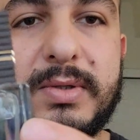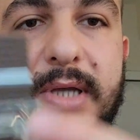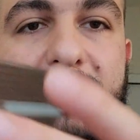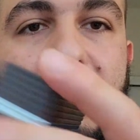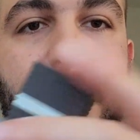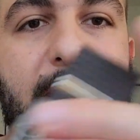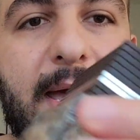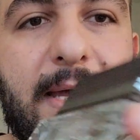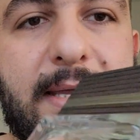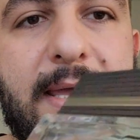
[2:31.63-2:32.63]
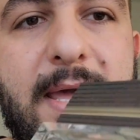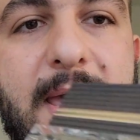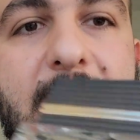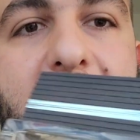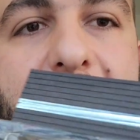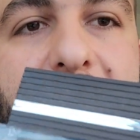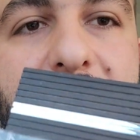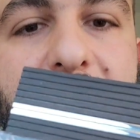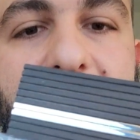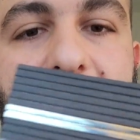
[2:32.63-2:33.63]
so it's on the back
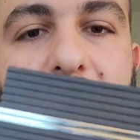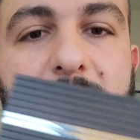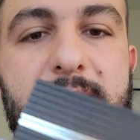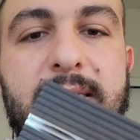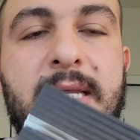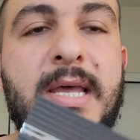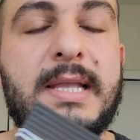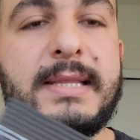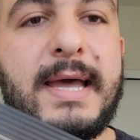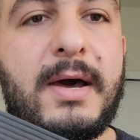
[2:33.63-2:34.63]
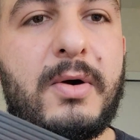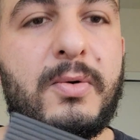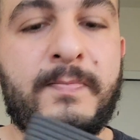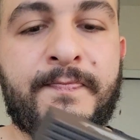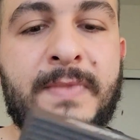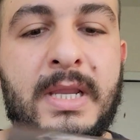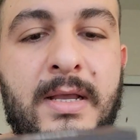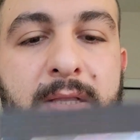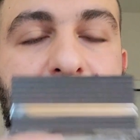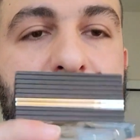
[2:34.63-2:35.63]
and the front. Now
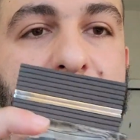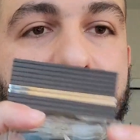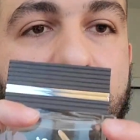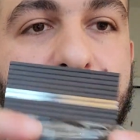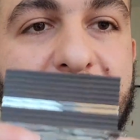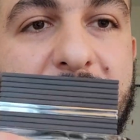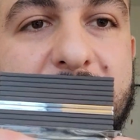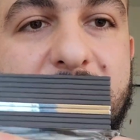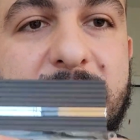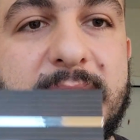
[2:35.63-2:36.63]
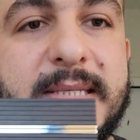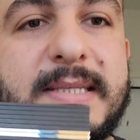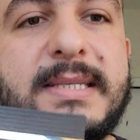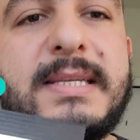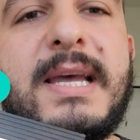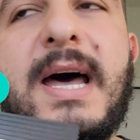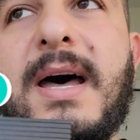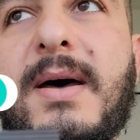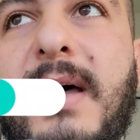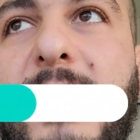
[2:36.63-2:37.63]
because of this,
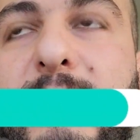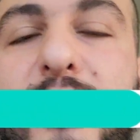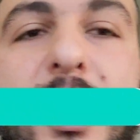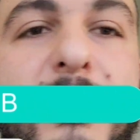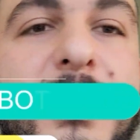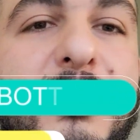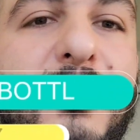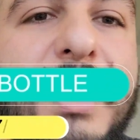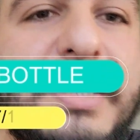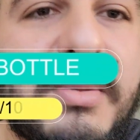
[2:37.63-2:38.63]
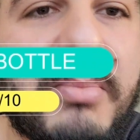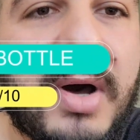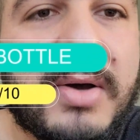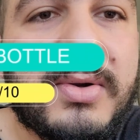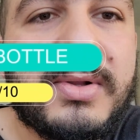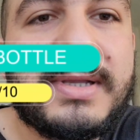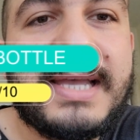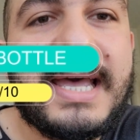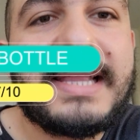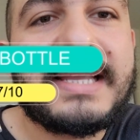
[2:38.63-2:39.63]
I'll probably rate the bottle
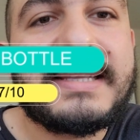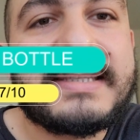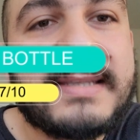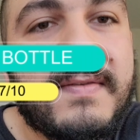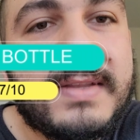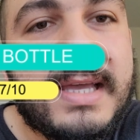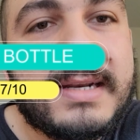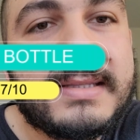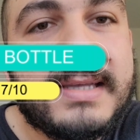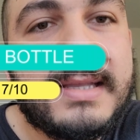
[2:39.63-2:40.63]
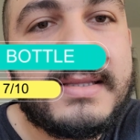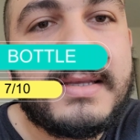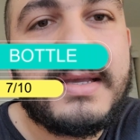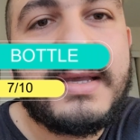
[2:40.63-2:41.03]
at like a 7 out of 10.